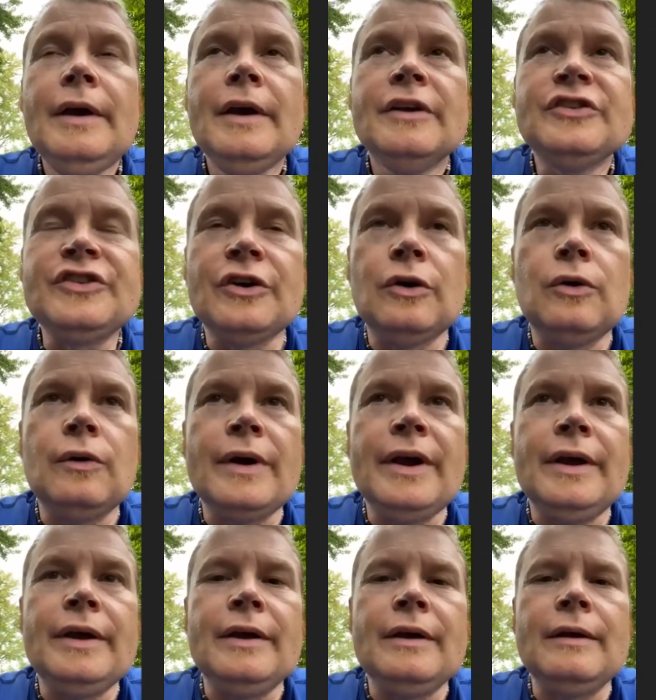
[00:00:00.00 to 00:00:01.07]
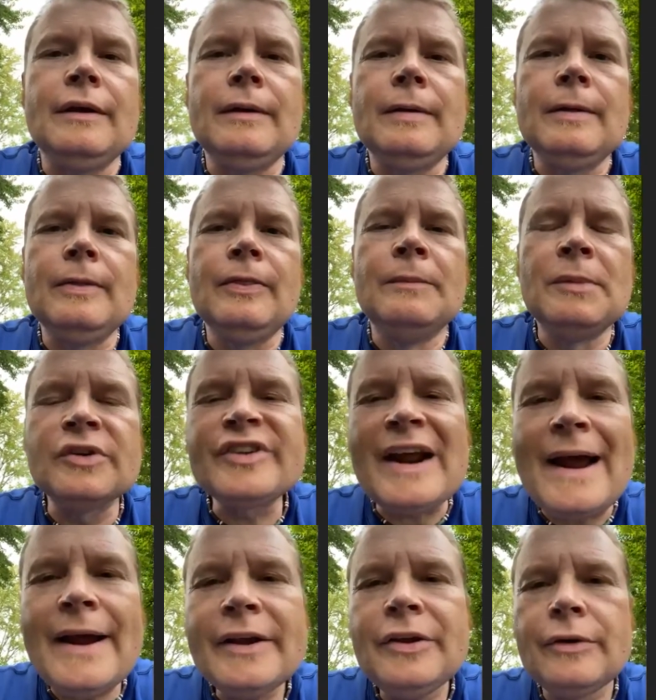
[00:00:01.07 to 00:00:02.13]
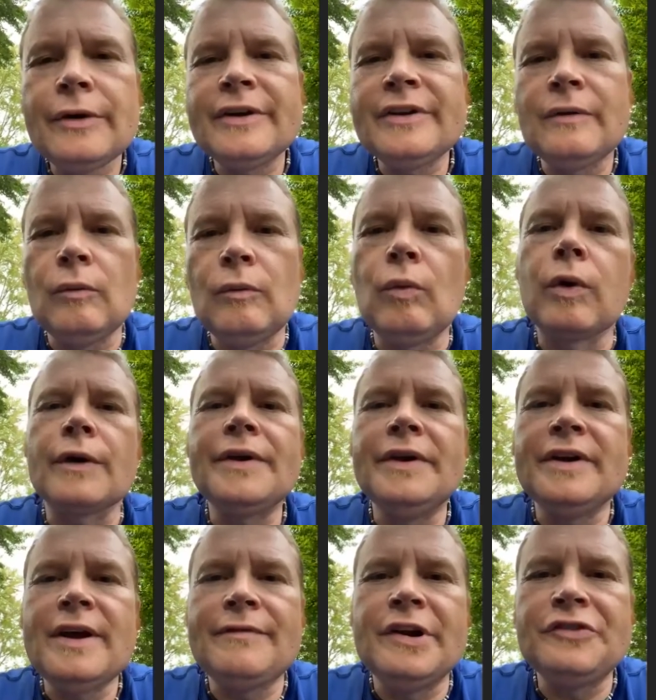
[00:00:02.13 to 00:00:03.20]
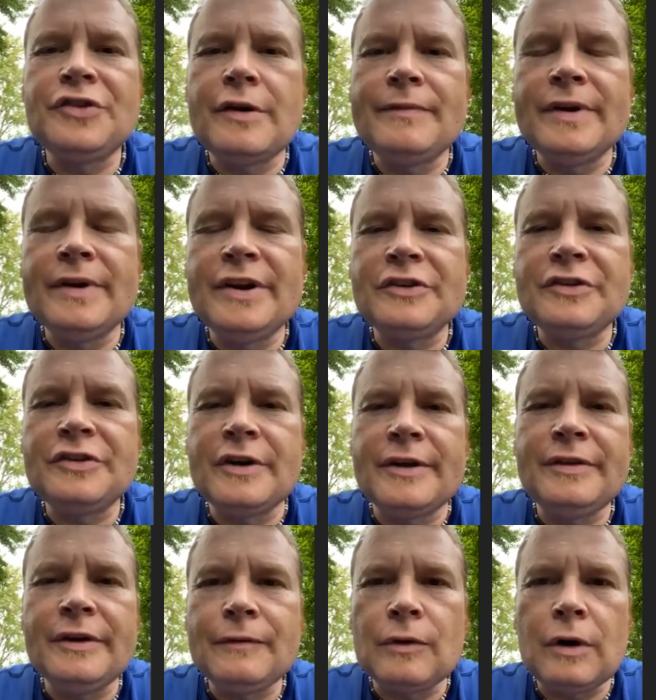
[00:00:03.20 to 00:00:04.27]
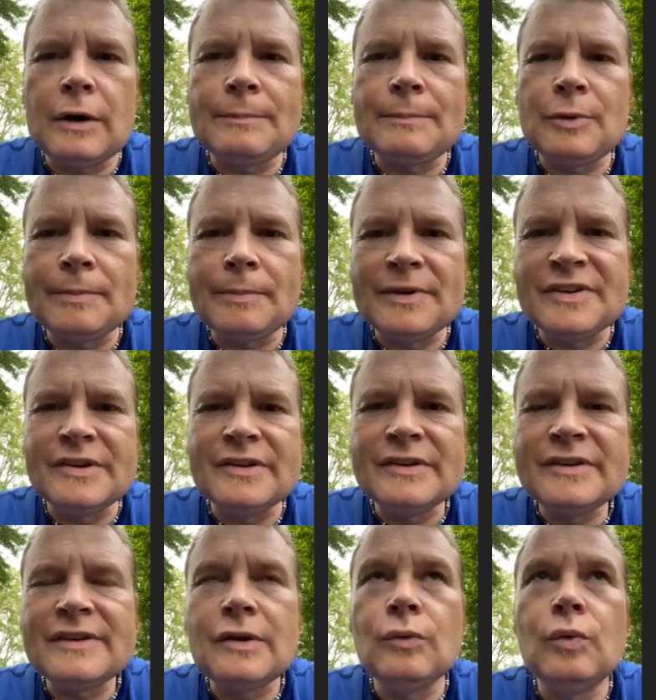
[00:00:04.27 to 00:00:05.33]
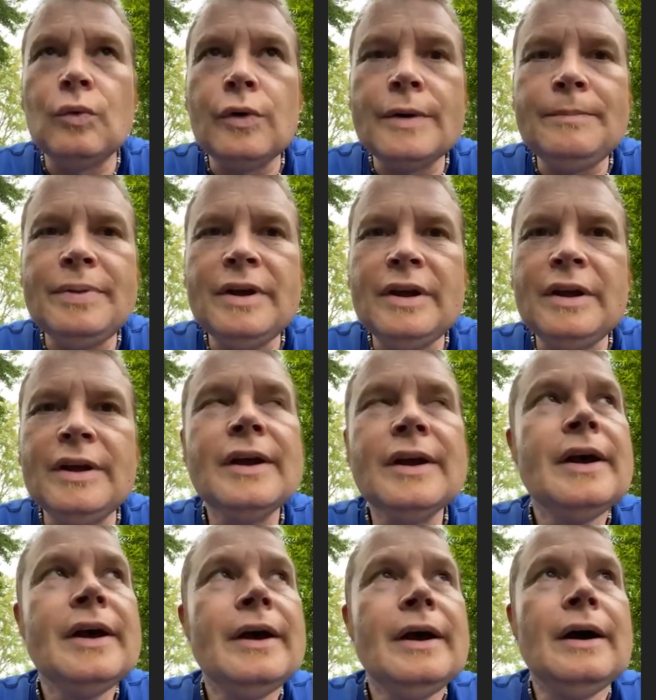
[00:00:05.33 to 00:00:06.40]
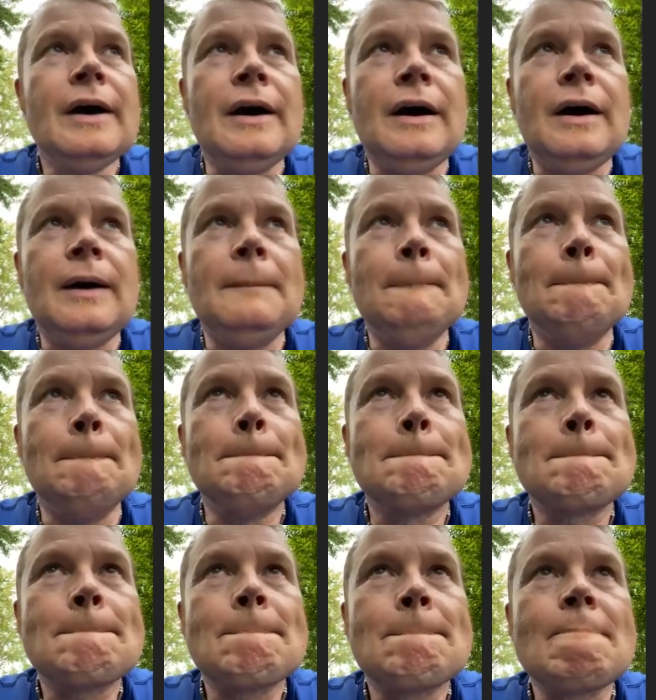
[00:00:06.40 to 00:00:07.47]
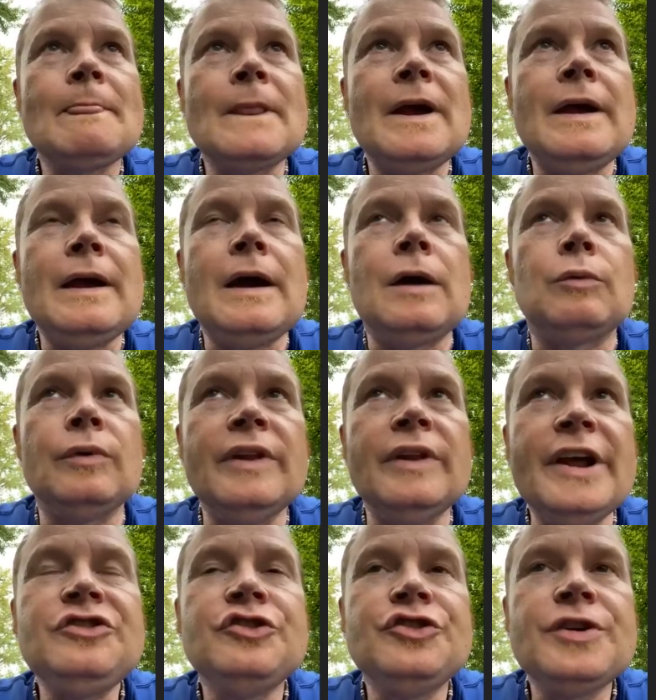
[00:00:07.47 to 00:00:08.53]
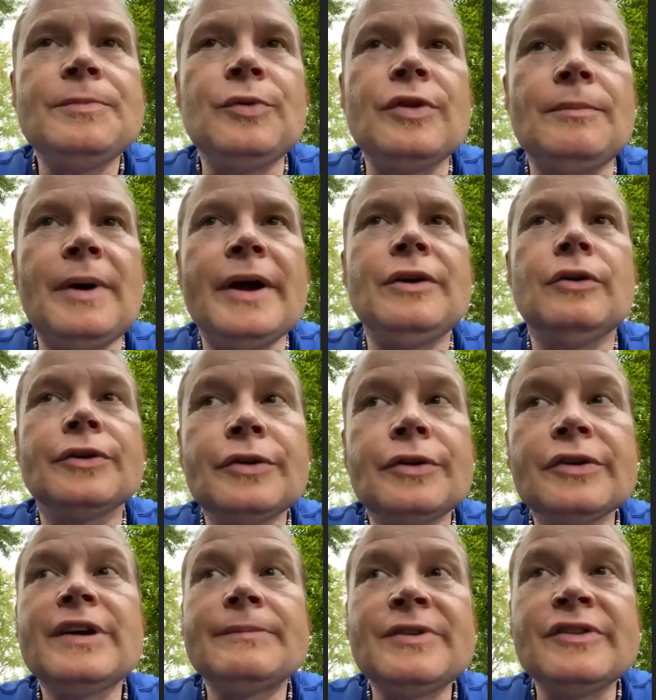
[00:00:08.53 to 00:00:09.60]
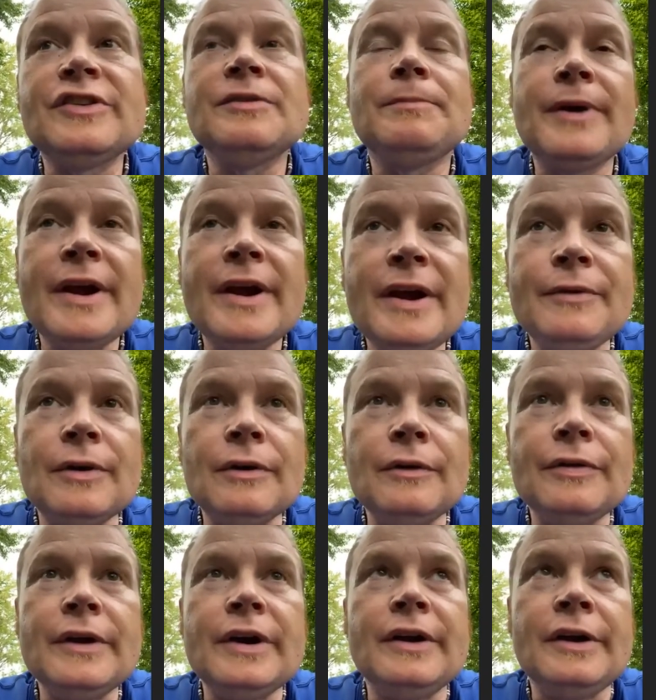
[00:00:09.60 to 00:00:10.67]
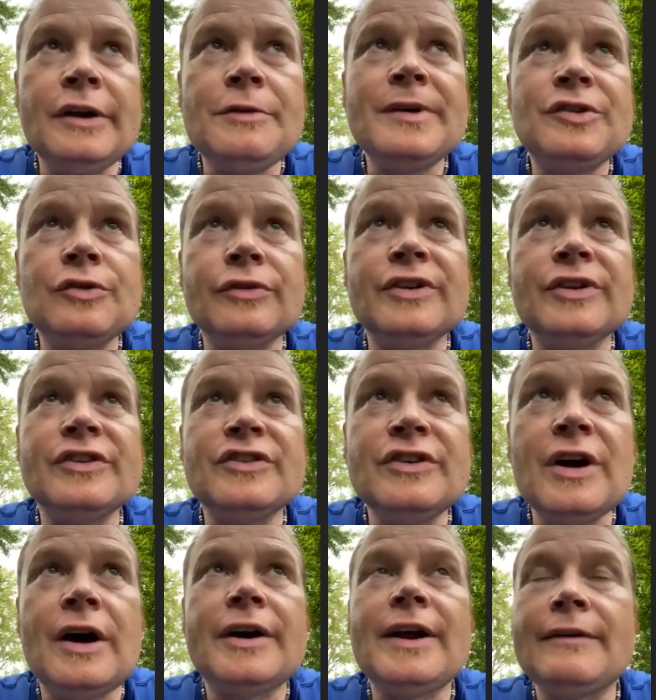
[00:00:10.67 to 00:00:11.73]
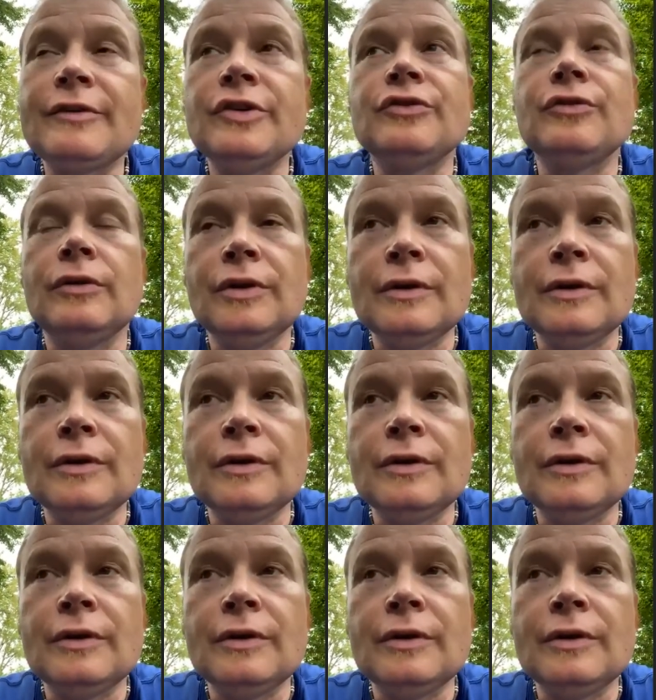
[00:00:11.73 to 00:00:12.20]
So the most accurate working definition of addiction, I think, for our purposes, would be a relationship with a mind-altering substance or behavior that an individual does not have control